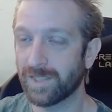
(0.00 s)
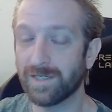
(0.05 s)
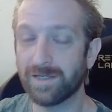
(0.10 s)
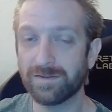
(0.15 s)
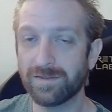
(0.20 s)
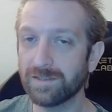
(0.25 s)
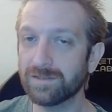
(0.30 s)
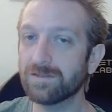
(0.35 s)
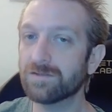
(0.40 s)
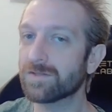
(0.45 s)
And I
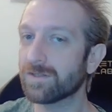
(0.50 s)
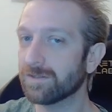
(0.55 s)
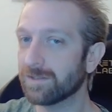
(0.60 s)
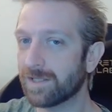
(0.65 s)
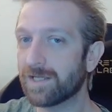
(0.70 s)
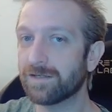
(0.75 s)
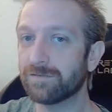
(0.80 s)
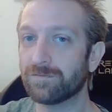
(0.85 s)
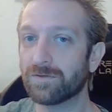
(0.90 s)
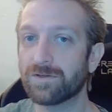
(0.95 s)
think there's a
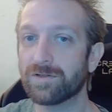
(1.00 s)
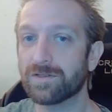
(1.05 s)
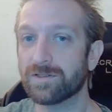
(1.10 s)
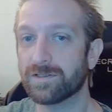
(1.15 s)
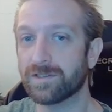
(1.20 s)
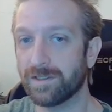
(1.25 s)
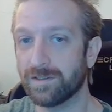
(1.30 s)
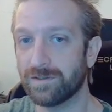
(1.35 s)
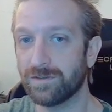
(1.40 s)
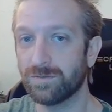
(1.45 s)
lot of
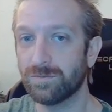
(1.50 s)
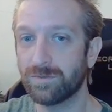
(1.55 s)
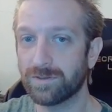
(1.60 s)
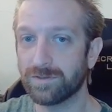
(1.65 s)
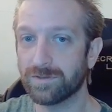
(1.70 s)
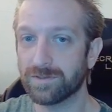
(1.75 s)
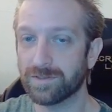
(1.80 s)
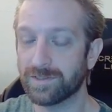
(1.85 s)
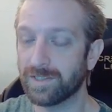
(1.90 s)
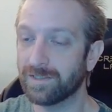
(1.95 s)
artists that do
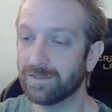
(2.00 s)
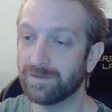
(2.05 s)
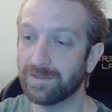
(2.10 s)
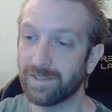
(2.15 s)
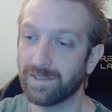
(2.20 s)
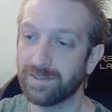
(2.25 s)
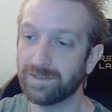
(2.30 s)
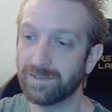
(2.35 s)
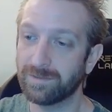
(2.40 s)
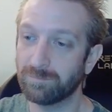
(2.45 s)
understand
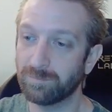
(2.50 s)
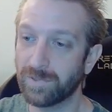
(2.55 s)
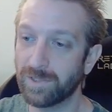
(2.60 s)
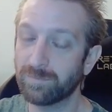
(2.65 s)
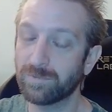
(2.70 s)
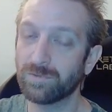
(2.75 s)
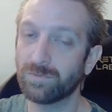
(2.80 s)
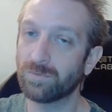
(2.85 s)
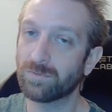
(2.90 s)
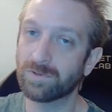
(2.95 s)
that, and
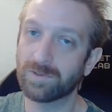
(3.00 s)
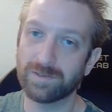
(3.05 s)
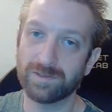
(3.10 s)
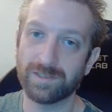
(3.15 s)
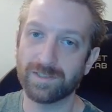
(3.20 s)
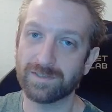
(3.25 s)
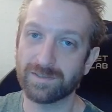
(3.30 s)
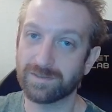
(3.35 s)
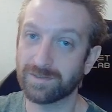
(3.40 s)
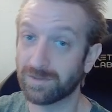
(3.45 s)
people who aren't
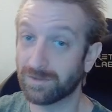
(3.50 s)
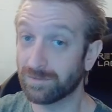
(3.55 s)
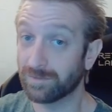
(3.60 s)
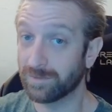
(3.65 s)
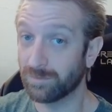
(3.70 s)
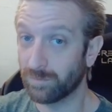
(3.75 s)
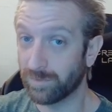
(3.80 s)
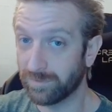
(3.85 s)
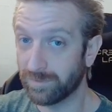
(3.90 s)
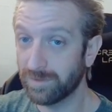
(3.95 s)
necessarily
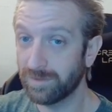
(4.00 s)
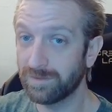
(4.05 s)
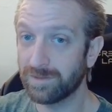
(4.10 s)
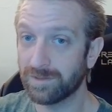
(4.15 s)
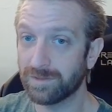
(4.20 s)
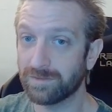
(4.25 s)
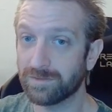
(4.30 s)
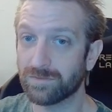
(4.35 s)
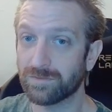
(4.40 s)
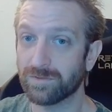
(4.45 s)
within the
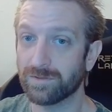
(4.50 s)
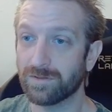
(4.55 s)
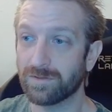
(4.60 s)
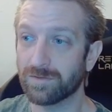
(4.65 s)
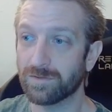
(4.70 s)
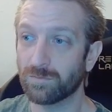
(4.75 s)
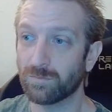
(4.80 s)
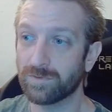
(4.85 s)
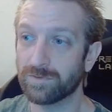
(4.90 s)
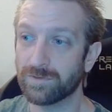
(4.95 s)
industry are
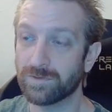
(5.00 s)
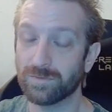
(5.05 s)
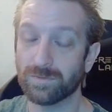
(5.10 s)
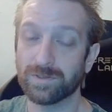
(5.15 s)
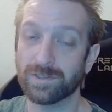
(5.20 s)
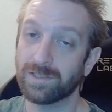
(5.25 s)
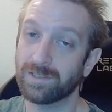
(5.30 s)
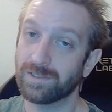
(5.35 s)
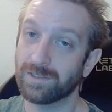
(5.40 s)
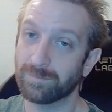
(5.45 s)
the ones who are
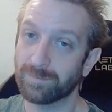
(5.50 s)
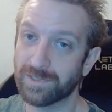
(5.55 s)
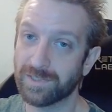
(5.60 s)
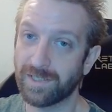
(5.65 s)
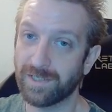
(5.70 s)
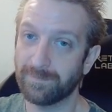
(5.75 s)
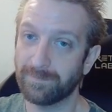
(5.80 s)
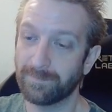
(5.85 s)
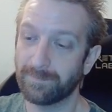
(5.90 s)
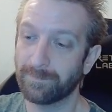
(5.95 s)
getting
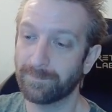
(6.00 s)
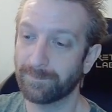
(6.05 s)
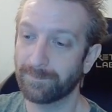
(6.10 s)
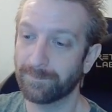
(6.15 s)
upset.